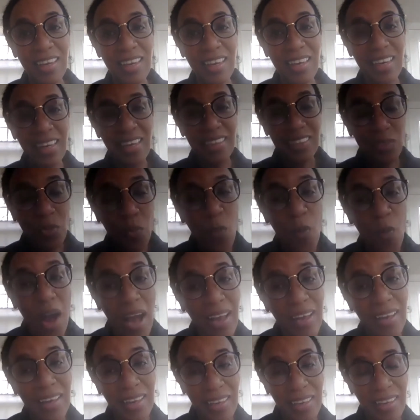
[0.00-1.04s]
is what
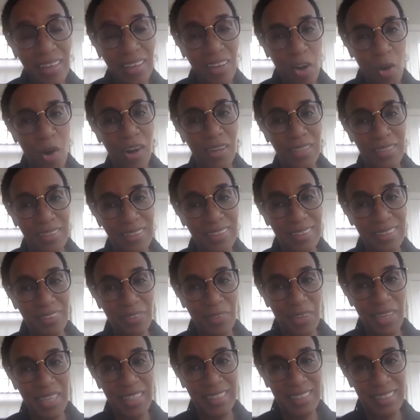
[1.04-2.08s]
causes
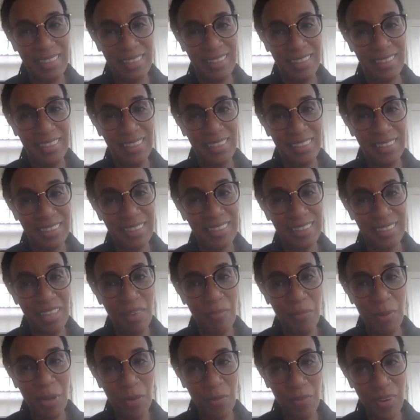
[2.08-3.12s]

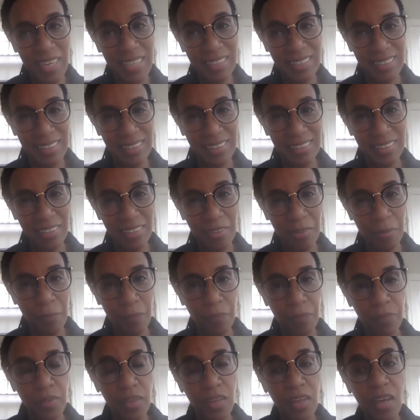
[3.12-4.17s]
systemic racism.
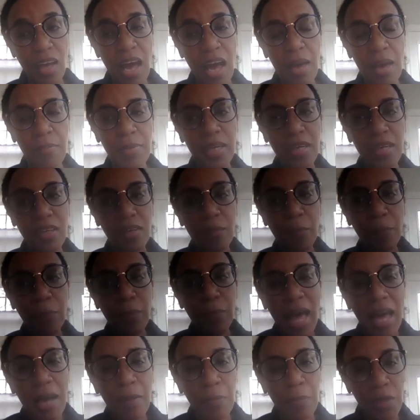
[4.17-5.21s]
I mean,
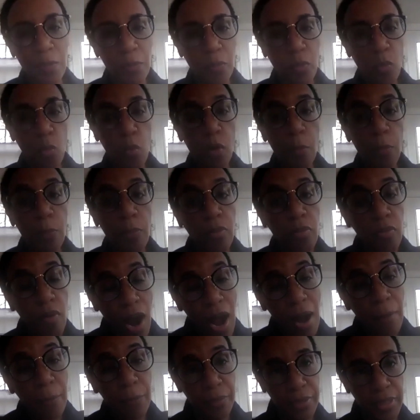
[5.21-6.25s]
Black people were
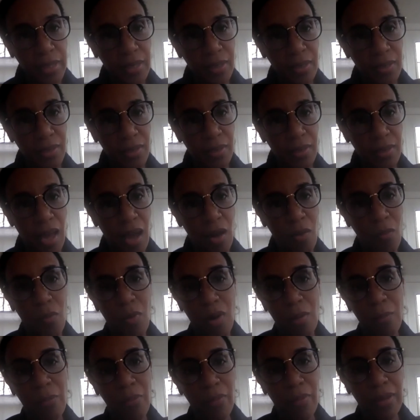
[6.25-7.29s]
property at one
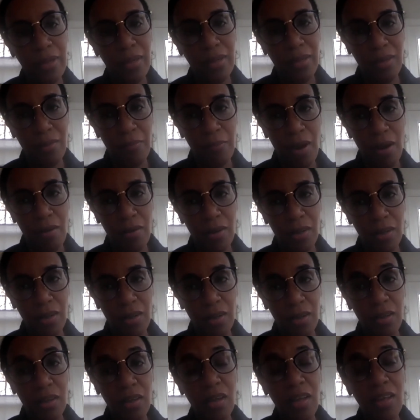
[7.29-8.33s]
point in America.
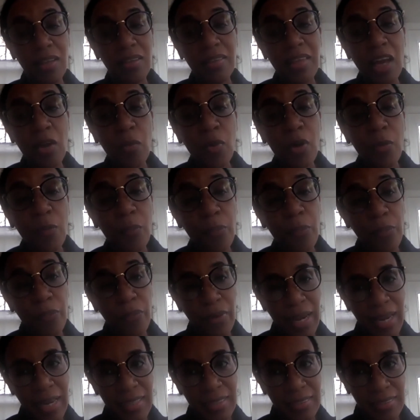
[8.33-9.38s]
They were
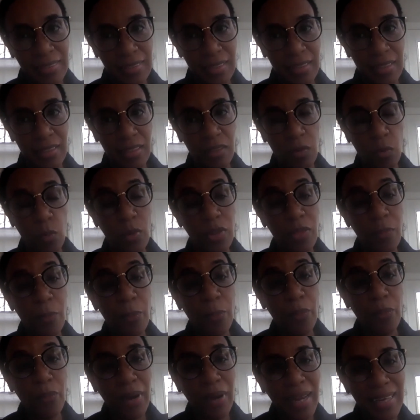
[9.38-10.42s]
branded with
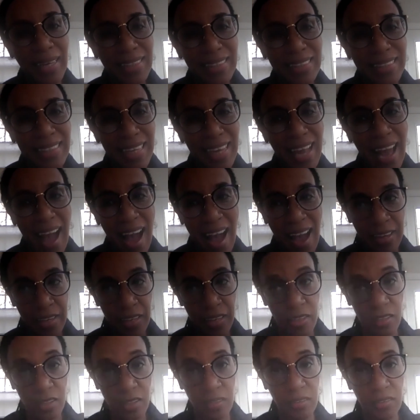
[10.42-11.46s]
branding
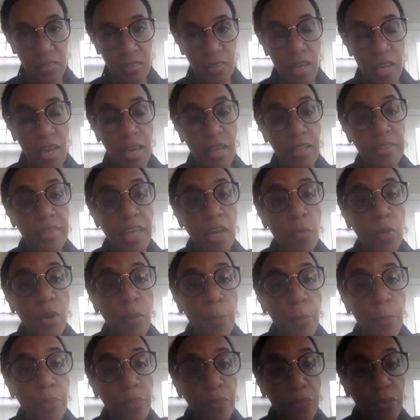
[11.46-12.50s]
irons. They were
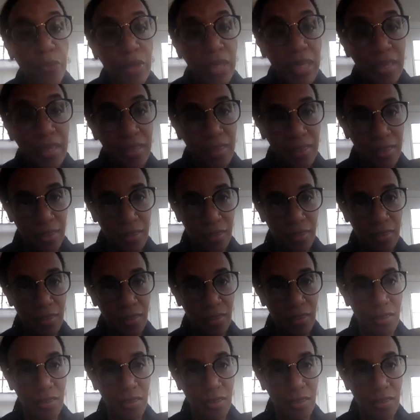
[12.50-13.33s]
breeded